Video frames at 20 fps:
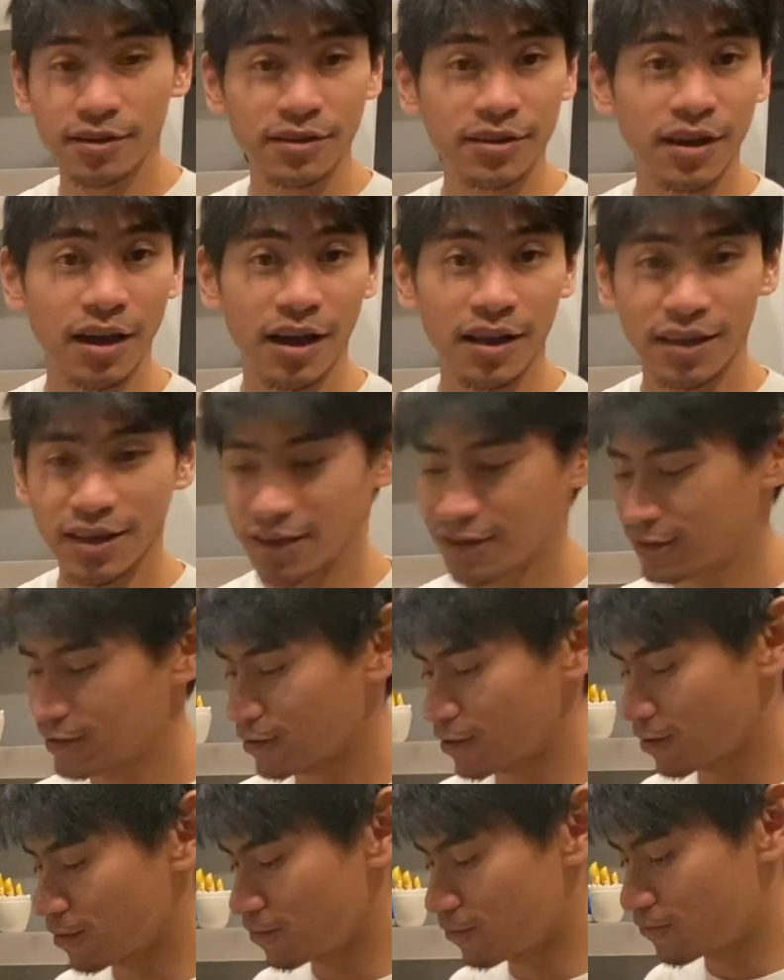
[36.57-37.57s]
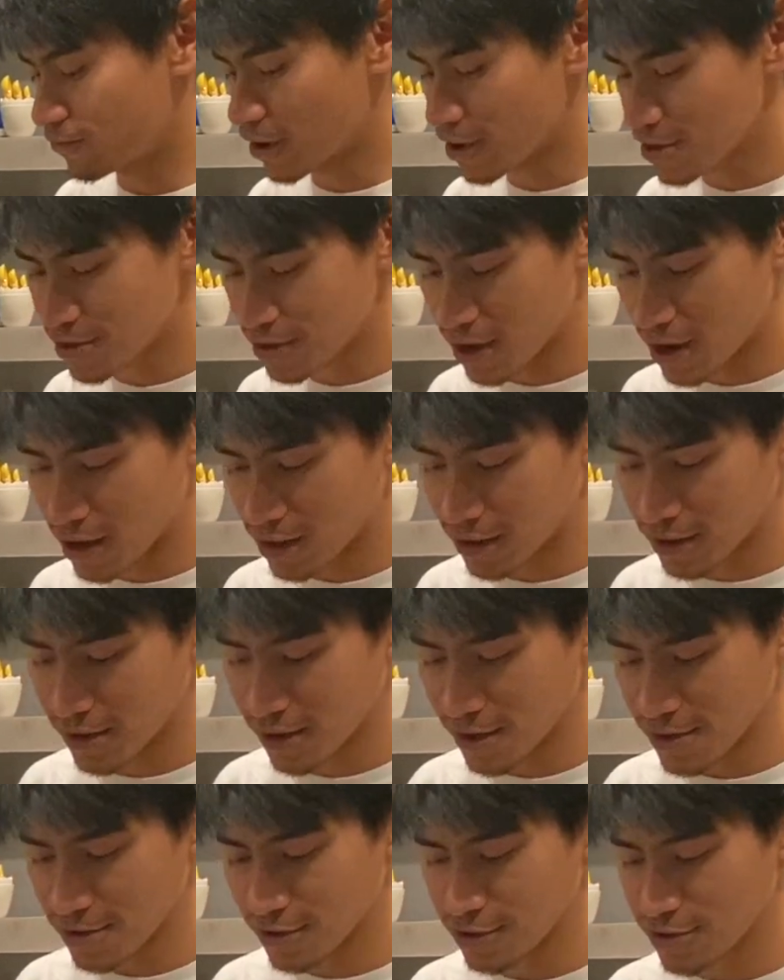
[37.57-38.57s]
is garlic, so fresh garlic,
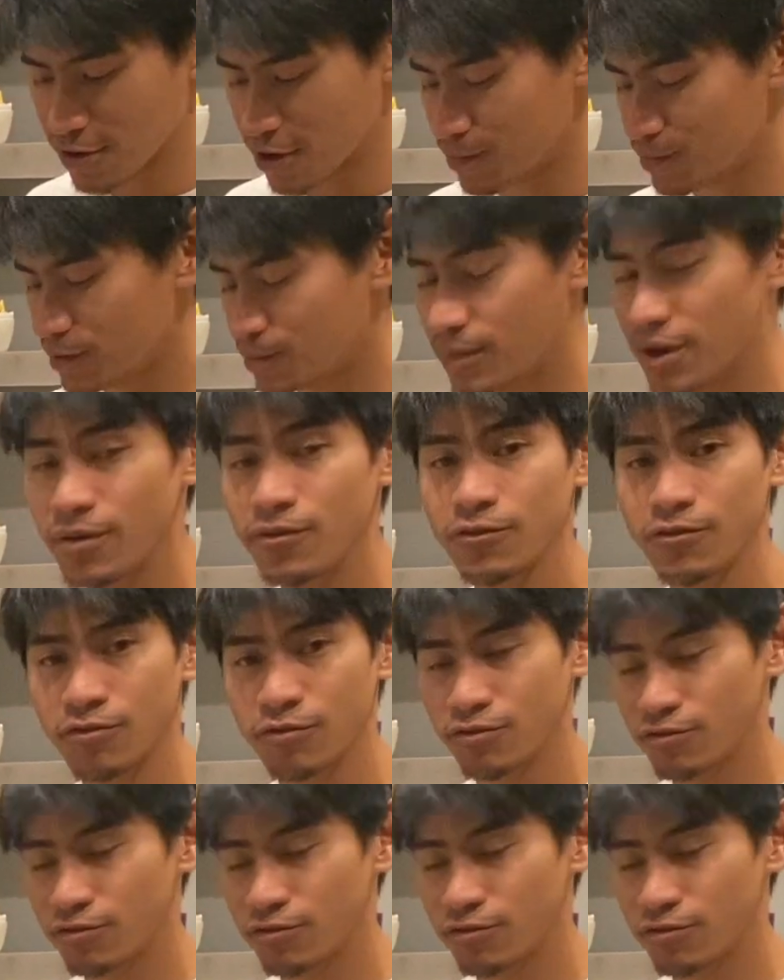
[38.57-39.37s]
I just chopped them up.